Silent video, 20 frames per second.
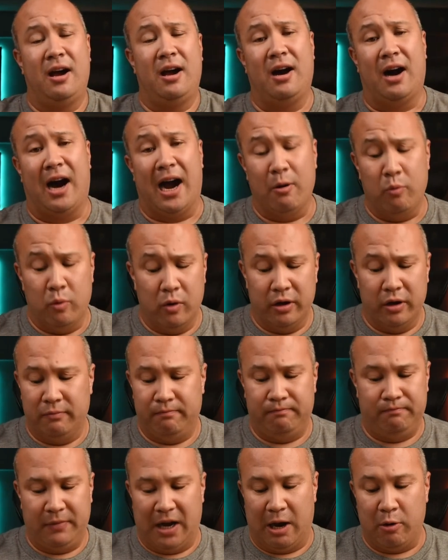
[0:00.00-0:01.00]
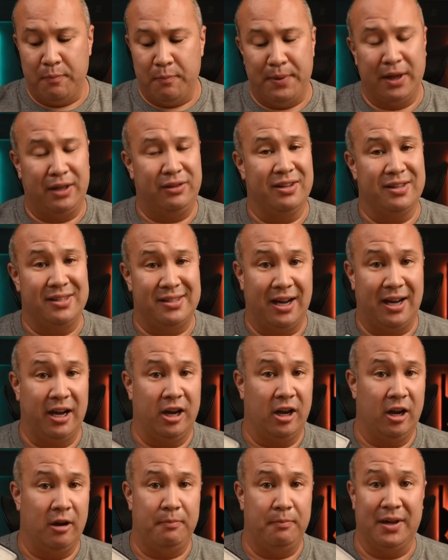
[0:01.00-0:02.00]
I would pick this guy
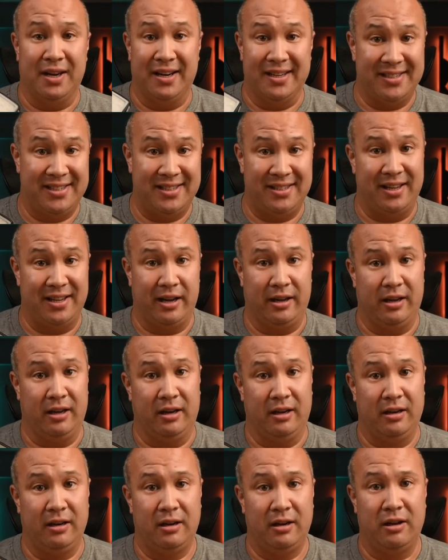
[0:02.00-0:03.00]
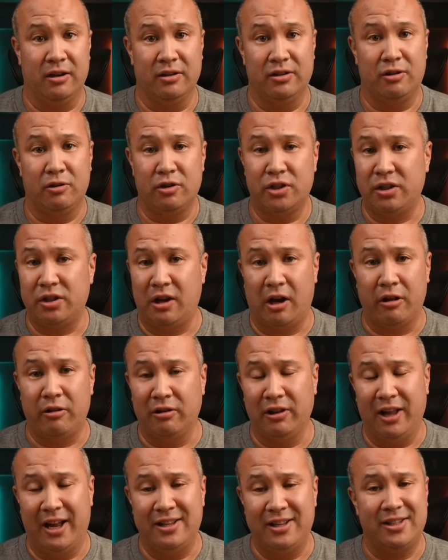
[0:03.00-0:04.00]
up in a second, because there's other
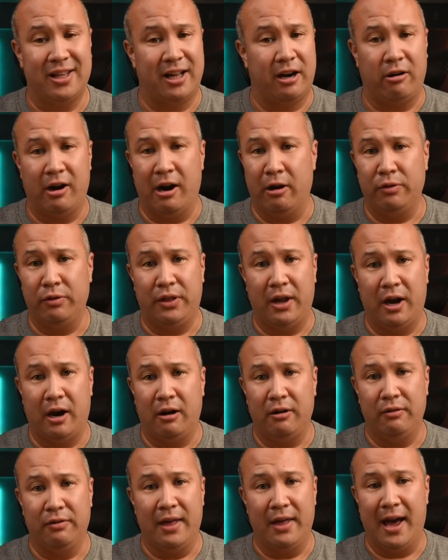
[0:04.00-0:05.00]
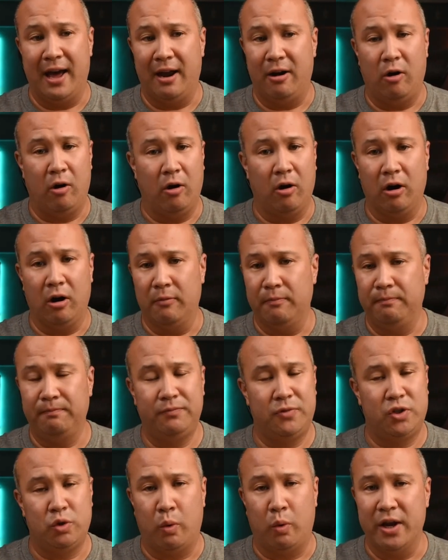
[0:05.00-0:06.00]
lights that are out there that are
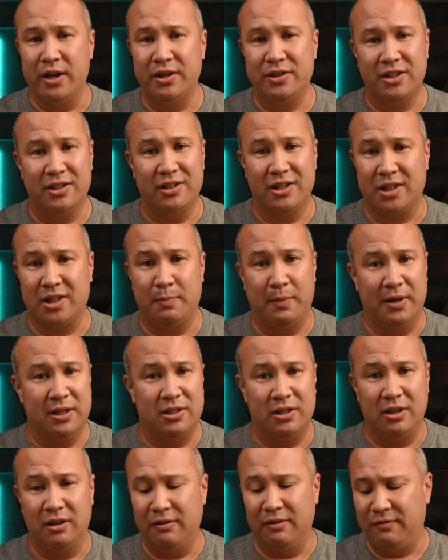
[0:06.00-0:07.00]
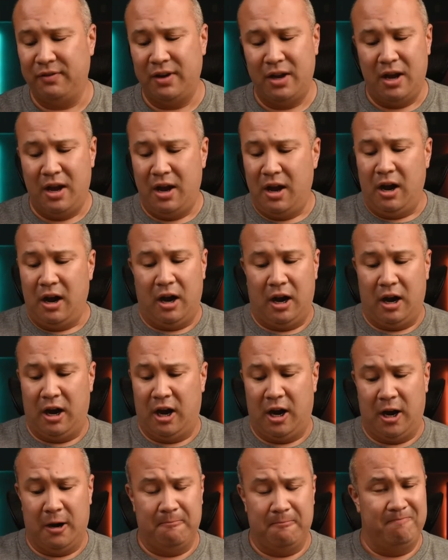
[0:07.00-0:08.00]
twice as expensive,
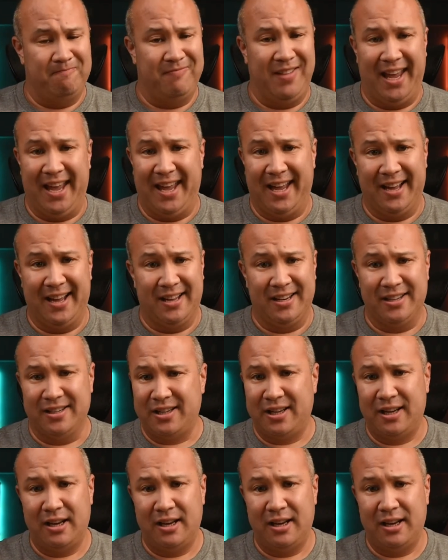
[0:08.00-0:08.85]
and